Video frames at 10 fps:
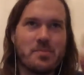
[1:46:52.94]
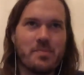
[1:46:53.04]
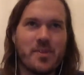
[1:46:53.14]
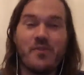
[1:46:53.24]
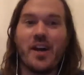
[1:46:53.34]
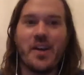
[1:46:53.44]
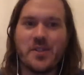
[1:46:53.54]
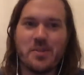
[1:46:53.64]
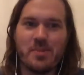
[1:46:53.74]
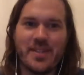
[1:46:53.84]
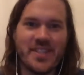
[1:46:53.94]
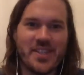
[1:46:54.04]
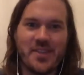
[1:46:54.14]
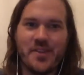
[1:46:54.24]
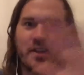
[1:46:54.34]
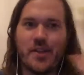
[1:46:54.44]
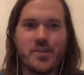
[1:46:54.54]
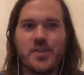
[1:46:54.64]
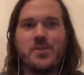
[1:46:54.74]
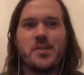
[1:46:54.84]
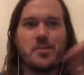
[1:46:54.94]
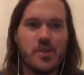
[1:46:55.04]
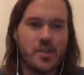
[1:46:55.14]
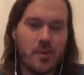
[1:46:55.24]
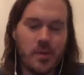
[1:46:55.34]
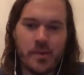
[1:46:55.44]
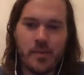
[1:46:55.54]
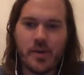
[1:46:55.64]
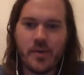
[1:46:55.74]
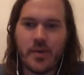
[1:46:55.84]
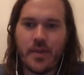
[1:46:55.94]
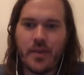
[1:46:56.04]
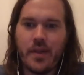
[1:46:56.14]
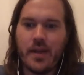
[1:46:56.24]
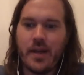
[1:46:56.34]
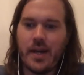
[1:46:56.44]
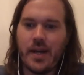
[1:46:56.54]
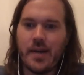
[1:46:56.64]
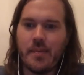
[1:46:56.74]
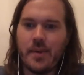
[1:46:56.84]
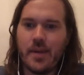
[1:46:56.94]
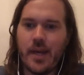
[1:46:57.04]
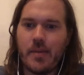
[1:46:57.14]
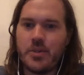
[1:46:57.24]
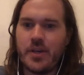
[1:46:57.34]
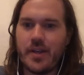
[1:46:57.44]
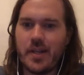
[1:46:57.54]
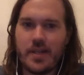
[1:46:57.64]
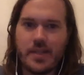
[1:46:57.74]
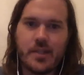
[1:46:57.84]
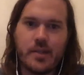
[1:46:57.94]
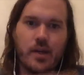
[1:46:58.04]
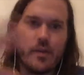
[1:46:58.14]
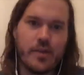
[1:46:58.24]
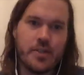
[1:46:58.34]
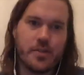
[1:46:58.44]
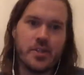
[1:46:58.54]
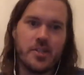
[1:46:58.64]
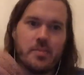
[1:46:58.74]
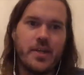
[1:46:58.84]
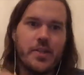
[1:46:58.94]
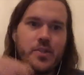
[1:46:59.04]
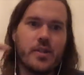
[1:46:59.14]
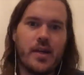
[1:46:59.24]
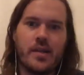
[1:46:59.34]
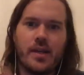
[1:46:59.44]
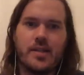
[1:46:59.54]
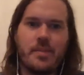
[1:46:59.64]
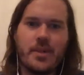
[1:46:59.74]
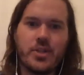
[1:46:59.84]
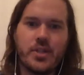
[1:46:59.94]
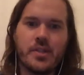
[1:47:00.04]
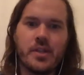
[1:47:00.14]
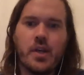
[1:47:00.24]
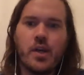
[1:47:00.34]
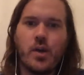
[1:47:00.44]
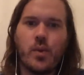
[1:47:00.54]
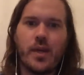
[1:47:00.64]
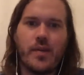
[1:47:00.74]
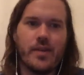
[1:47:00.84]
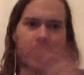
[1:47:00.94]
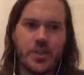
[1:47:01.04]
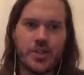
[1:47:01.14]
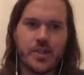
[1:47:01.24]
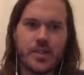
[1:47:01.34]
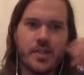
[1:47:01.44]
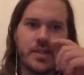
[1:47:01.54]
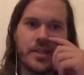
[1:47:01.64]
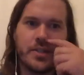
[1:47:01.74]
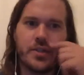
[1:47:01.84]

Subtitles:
flyers in particular. They look so similar to what we work with. I'm sharing a link to our resources page. As I mentioned, we have, in addition to the 600 or